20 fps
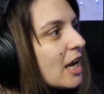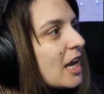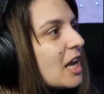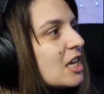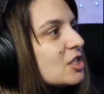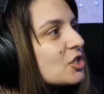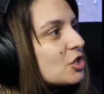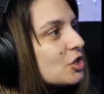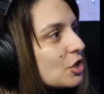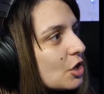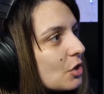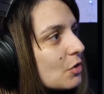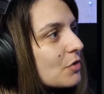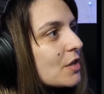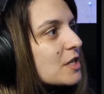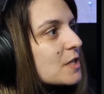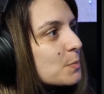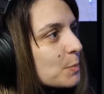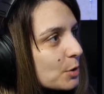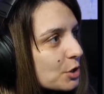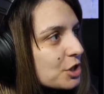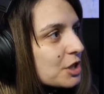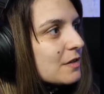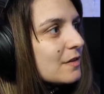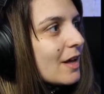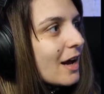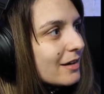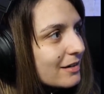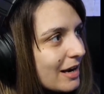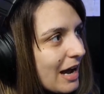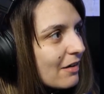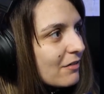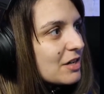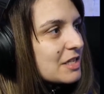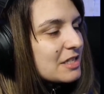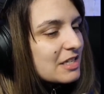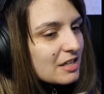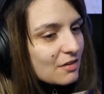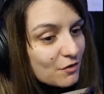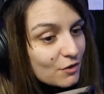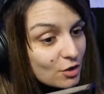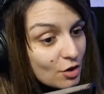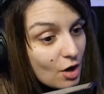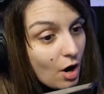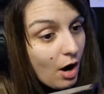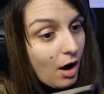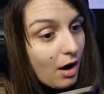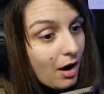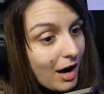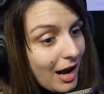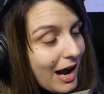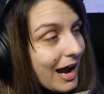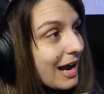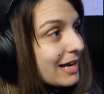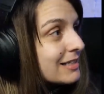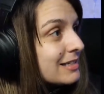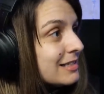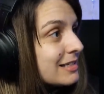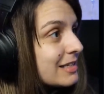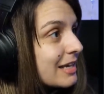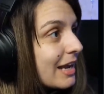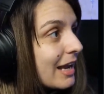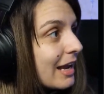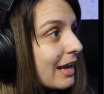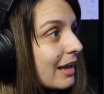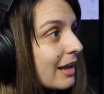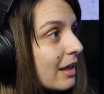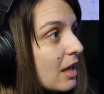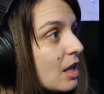It's you that's pushing that narrative, not Andy.